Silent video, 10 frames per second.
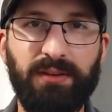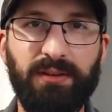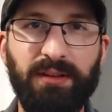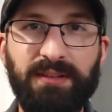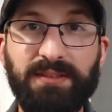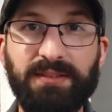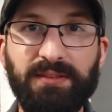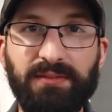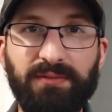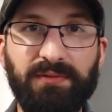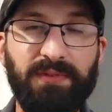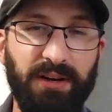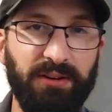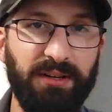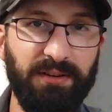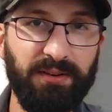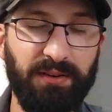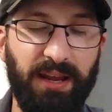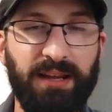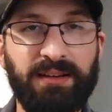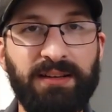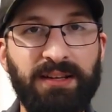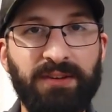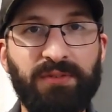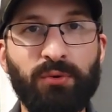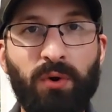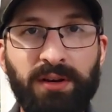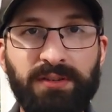That's very handy if you're wanting